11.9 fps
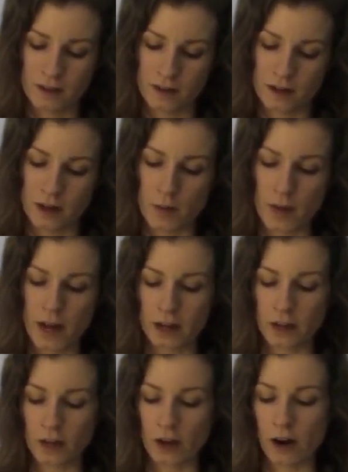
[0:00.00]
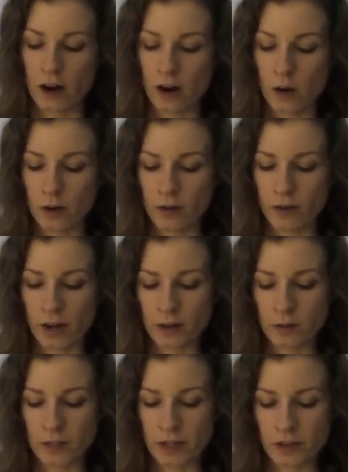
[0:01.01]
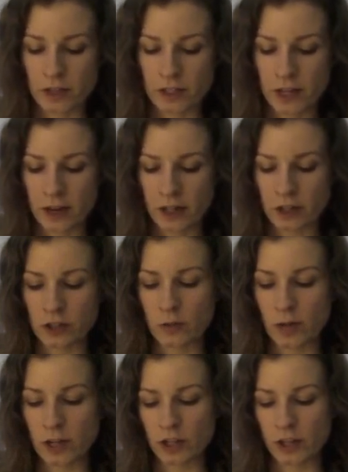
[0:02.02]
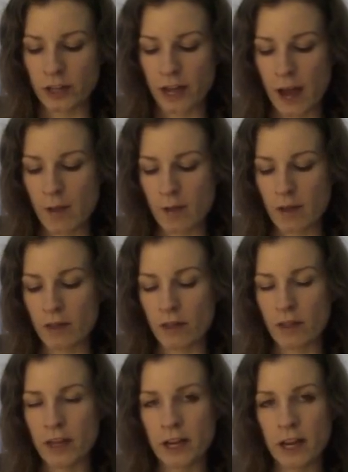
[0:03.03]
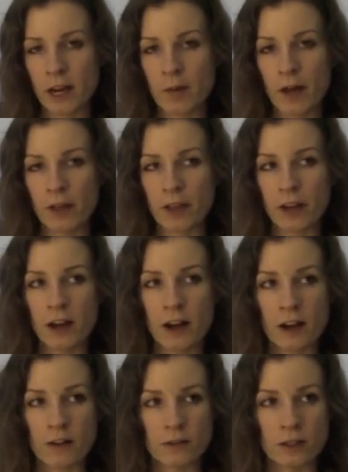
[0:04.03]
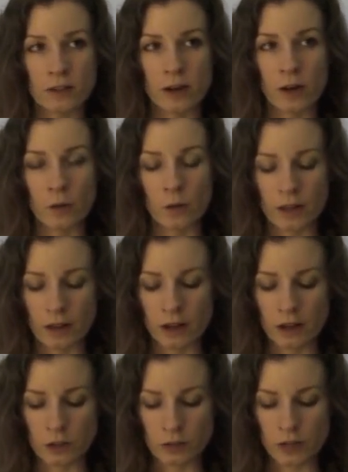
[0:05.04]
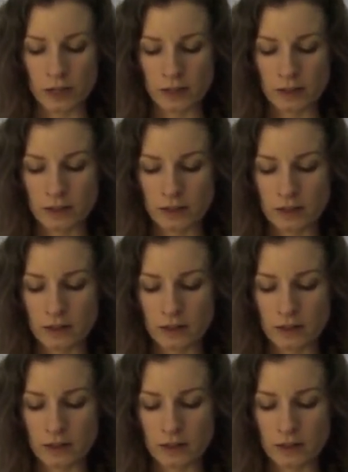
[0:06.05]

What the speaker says: Got back in the car when he found himself staring too much at the cabin, thinking about the cuffs around Whitlock's wrists.